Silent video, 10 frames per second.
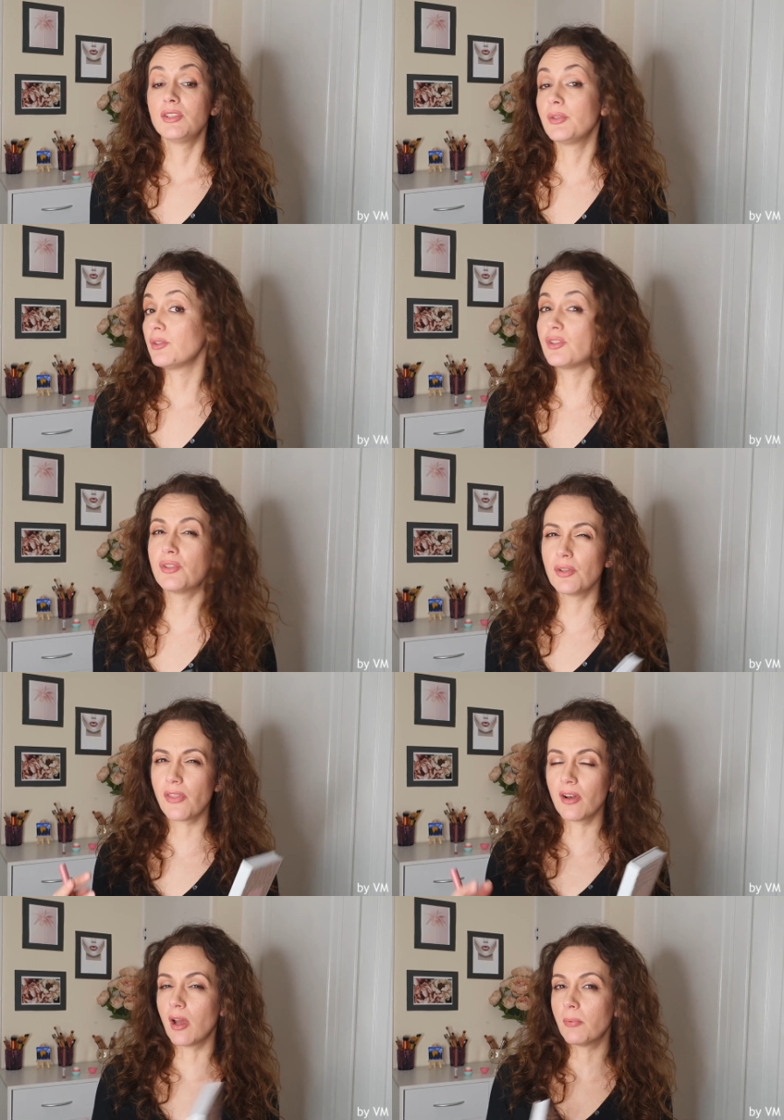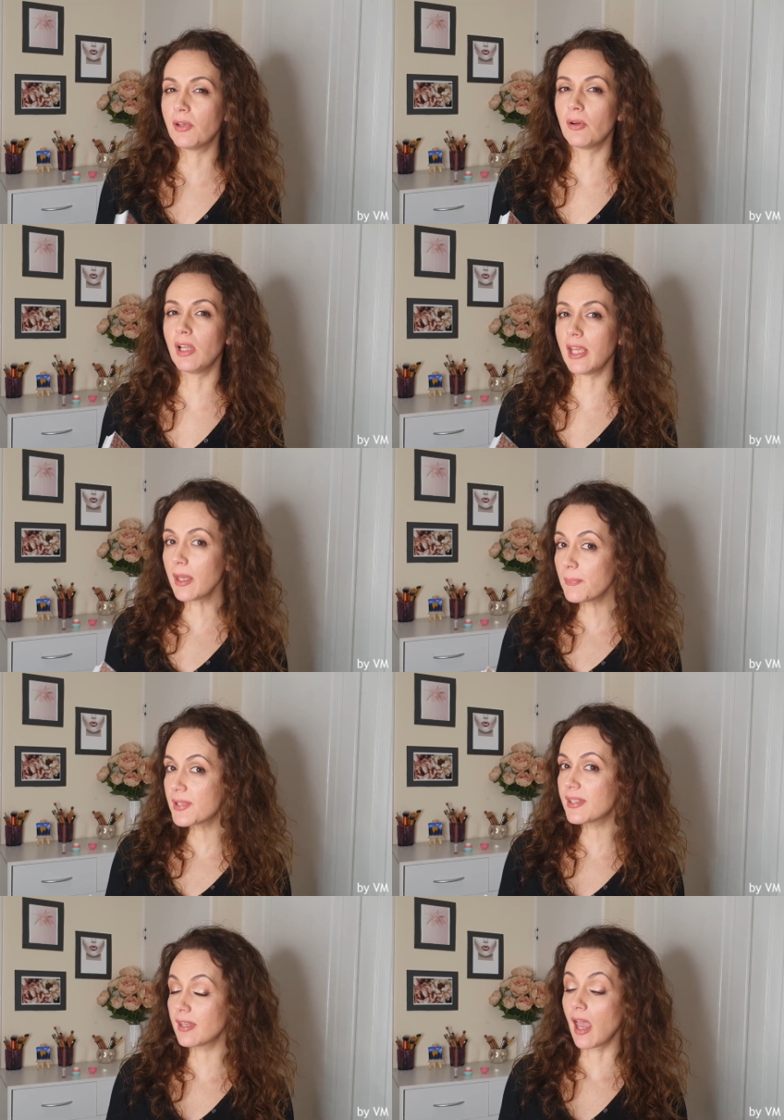to smoothen up your
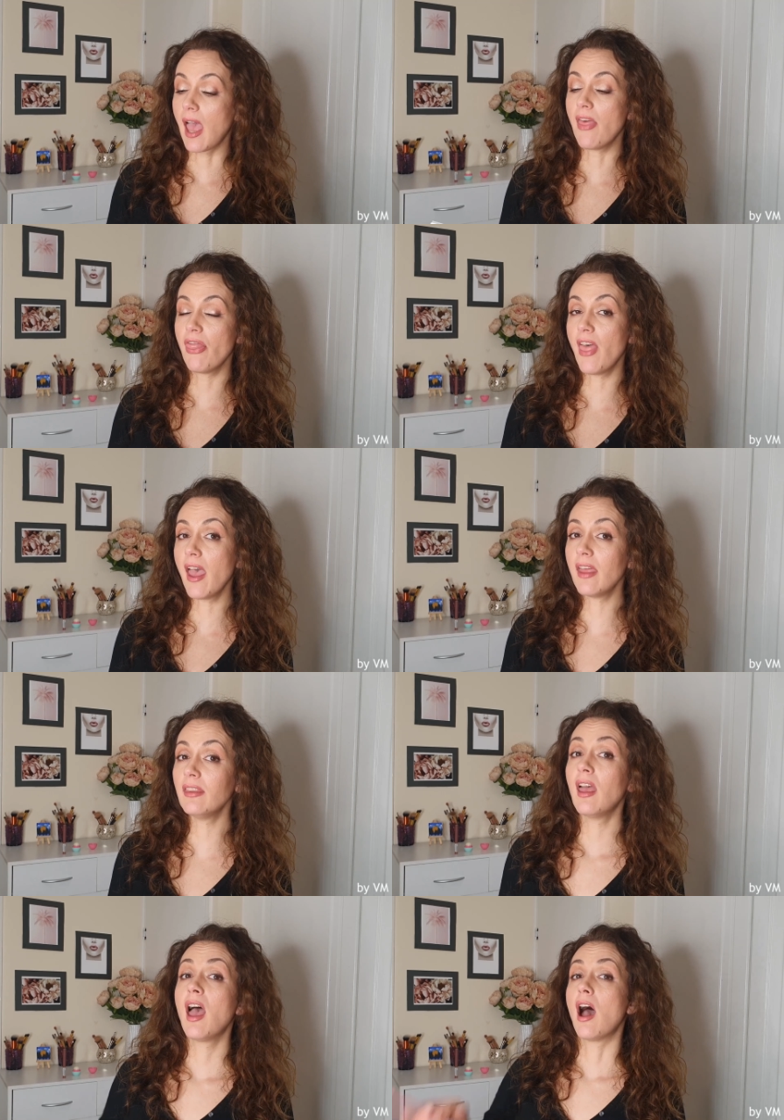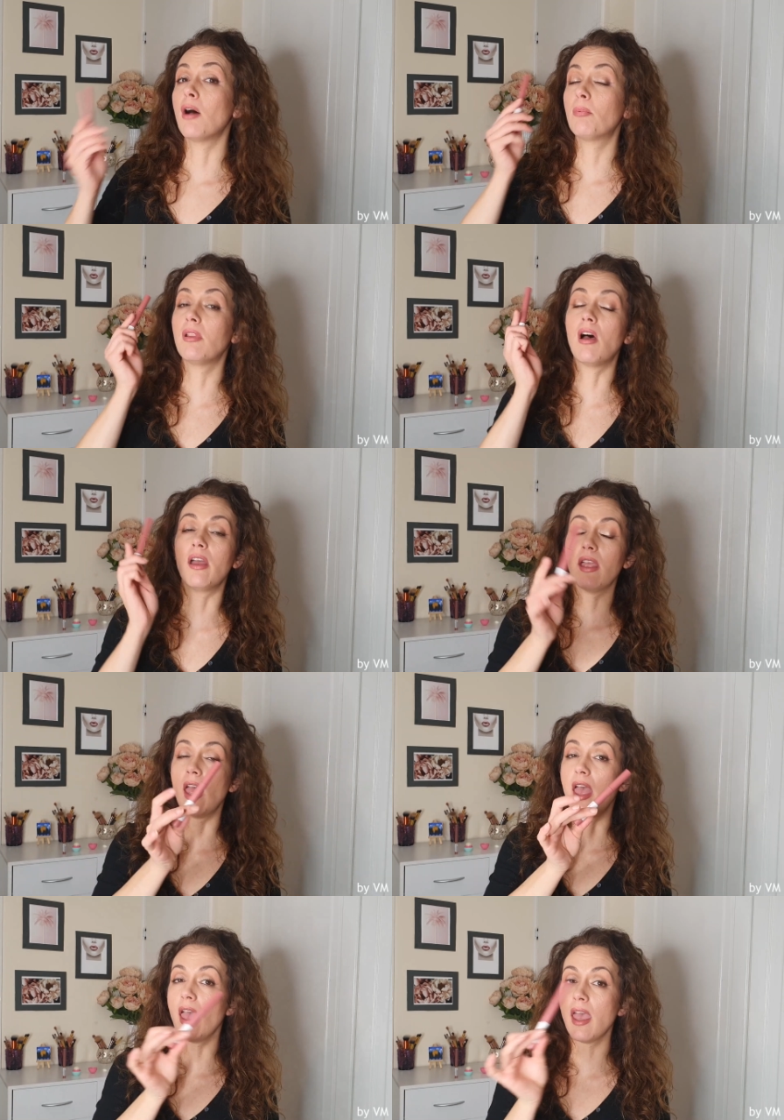lips, and then
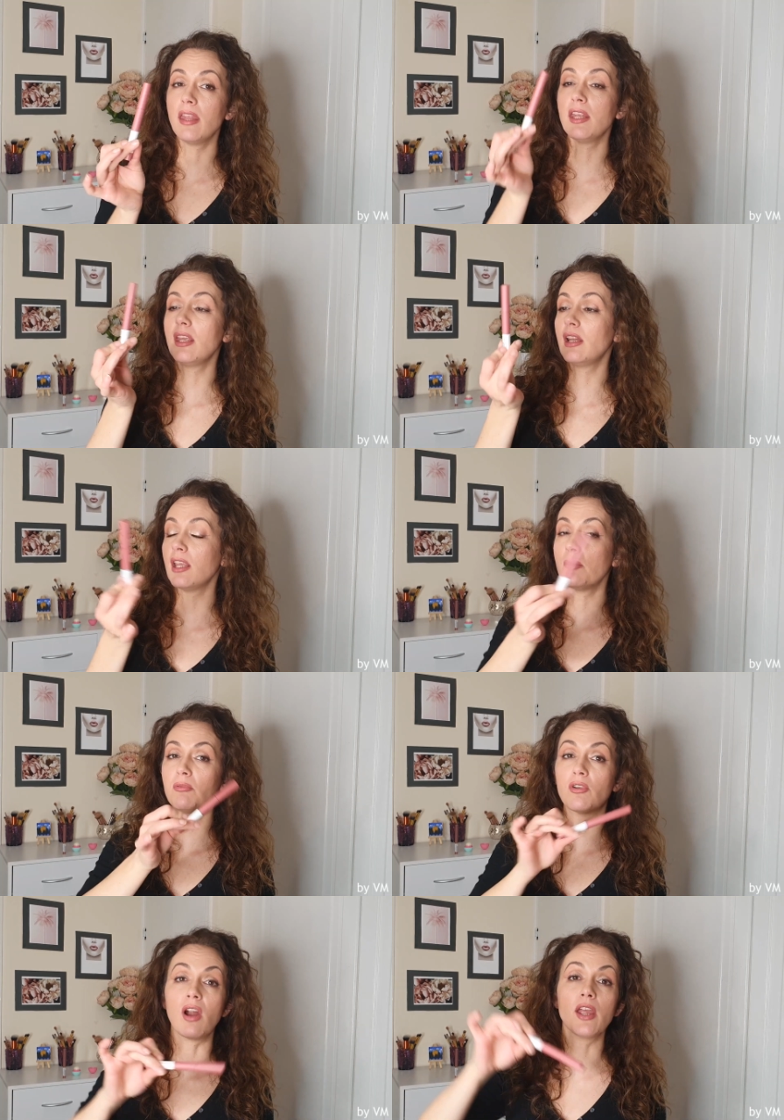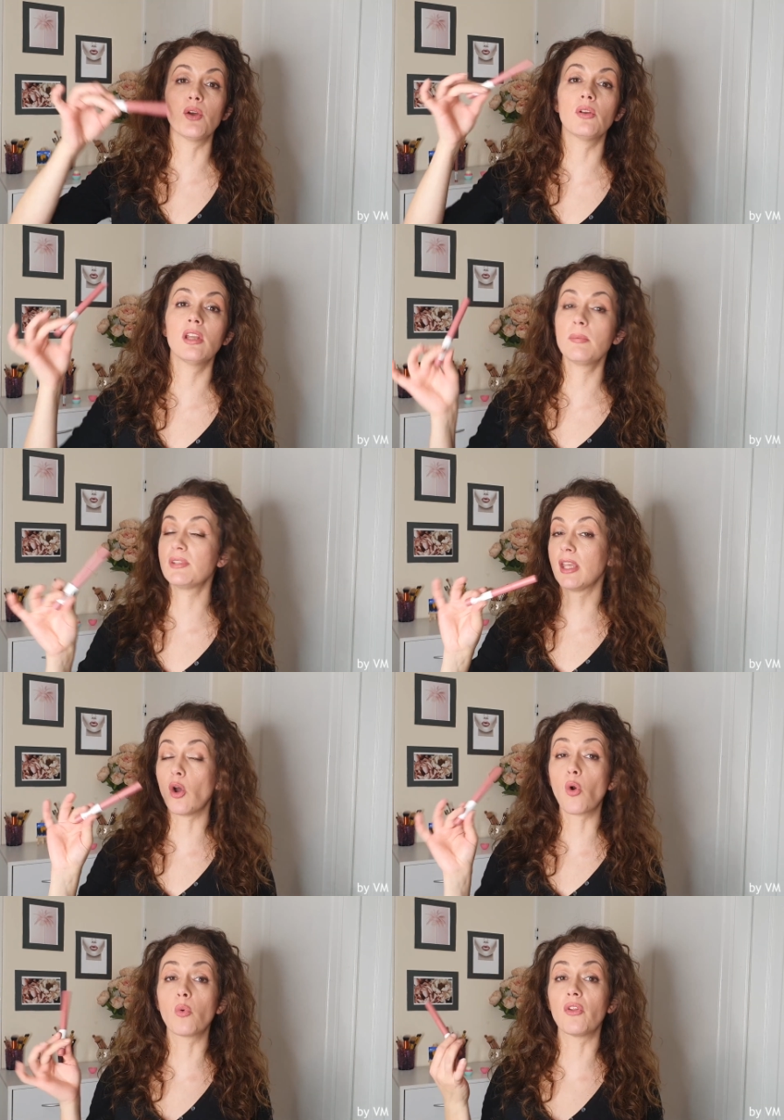apply any lip crayon
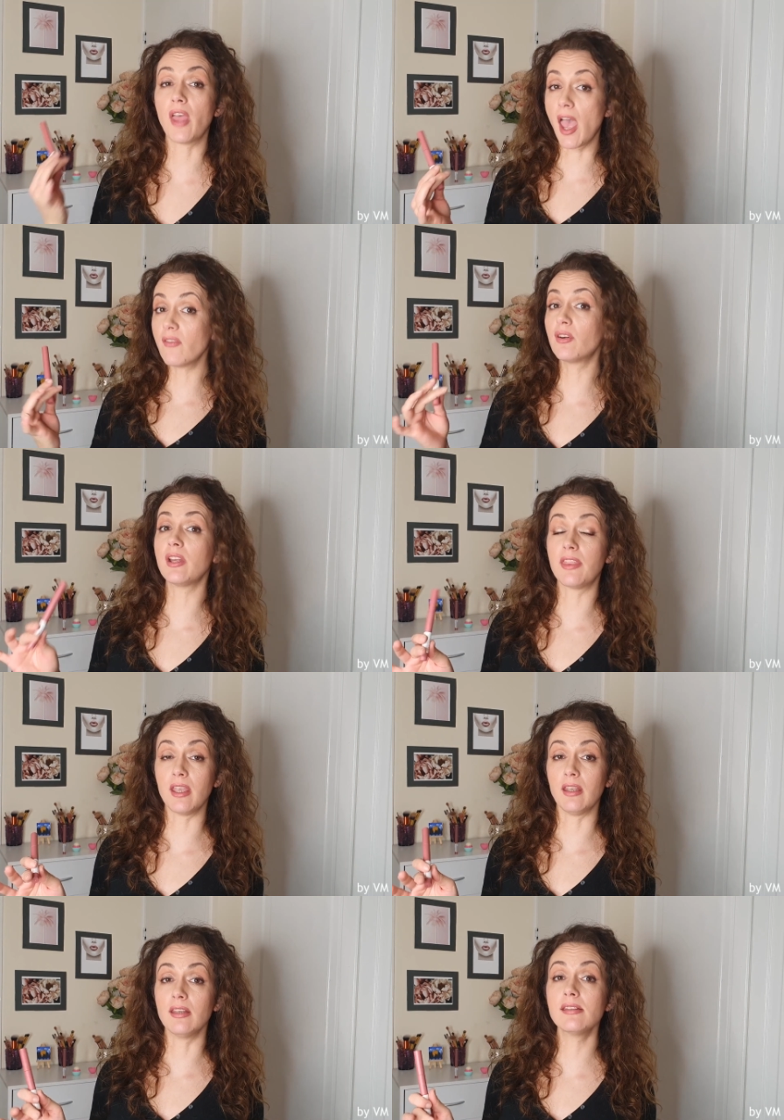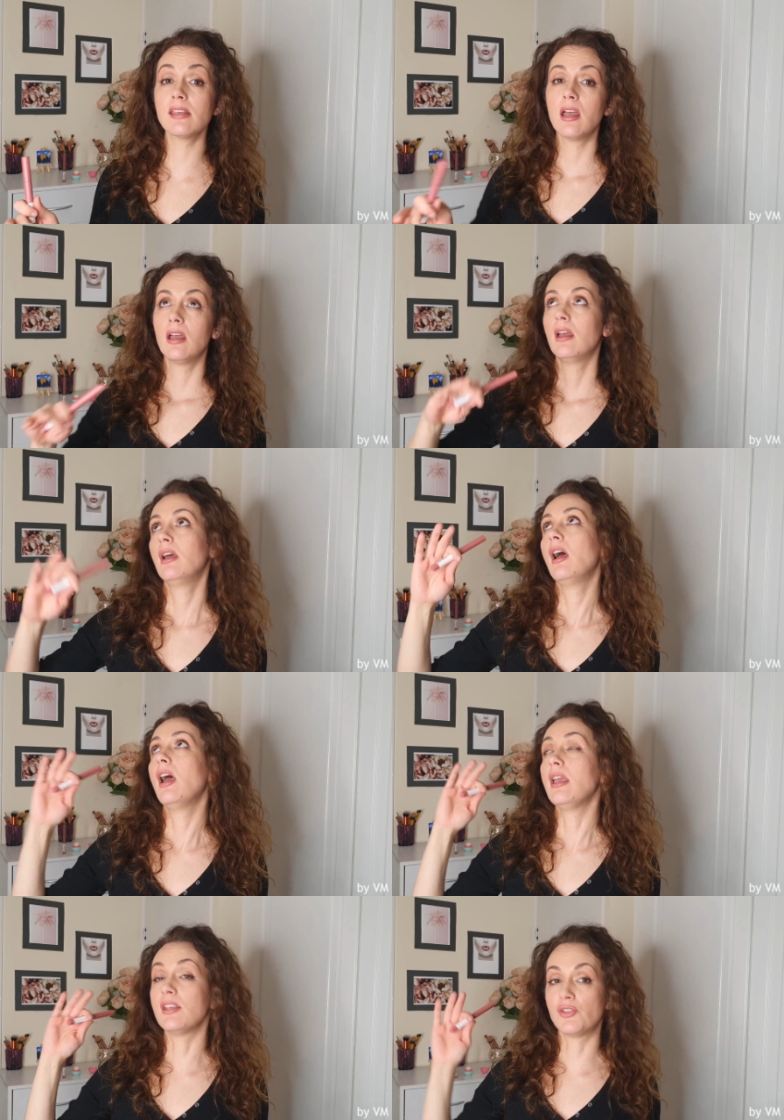lipstick or whatever it is
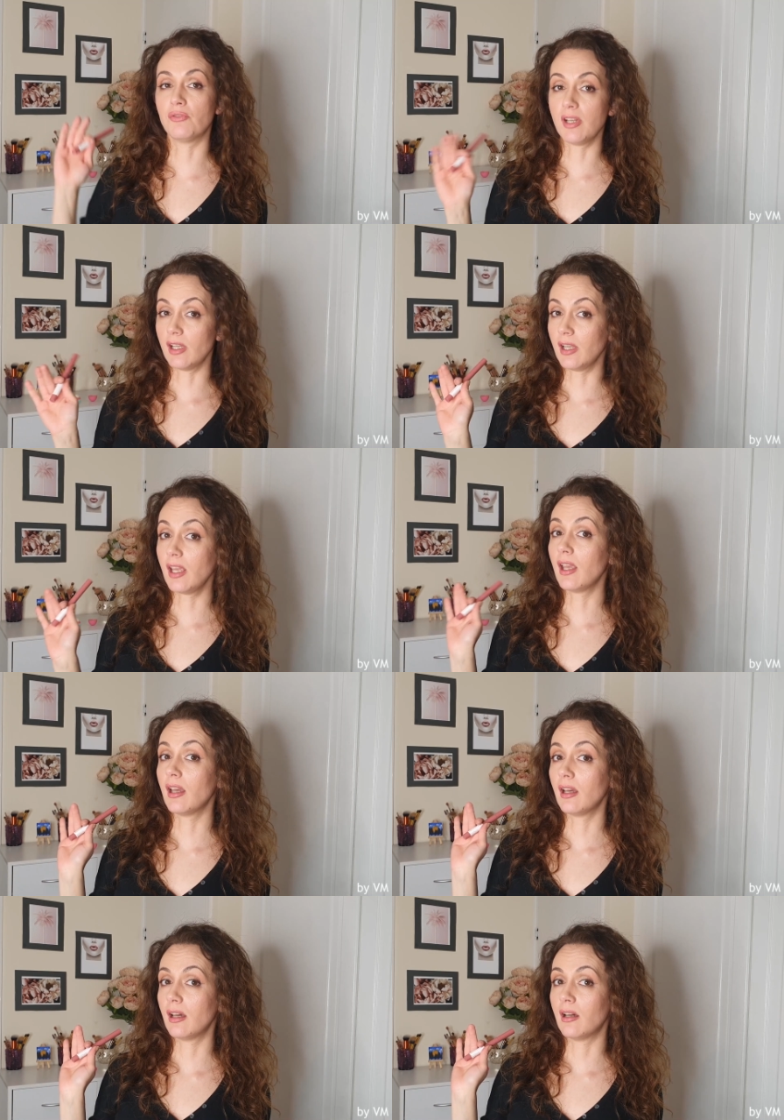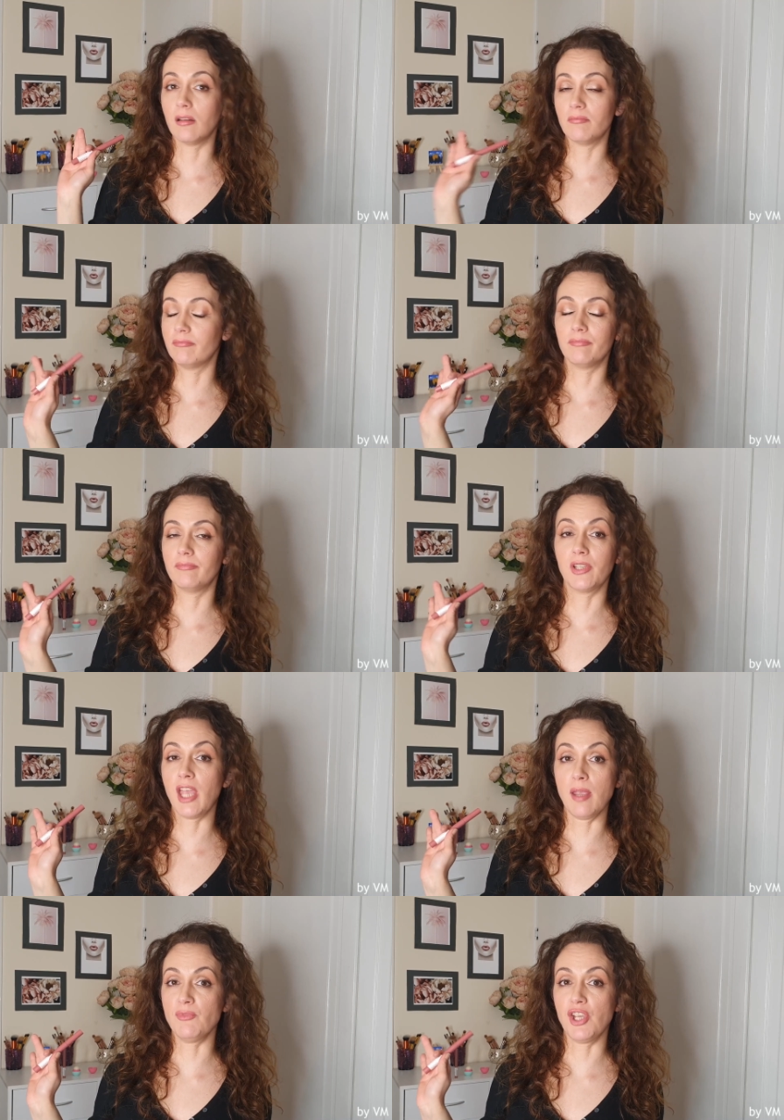really
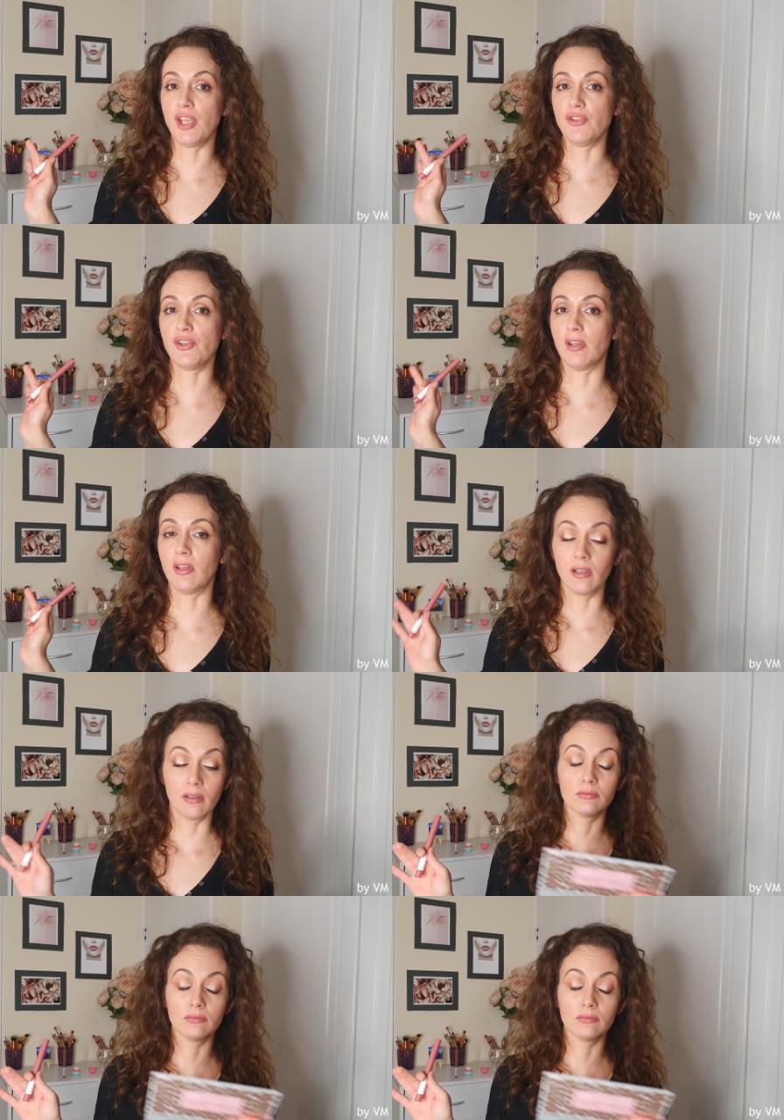game-changing.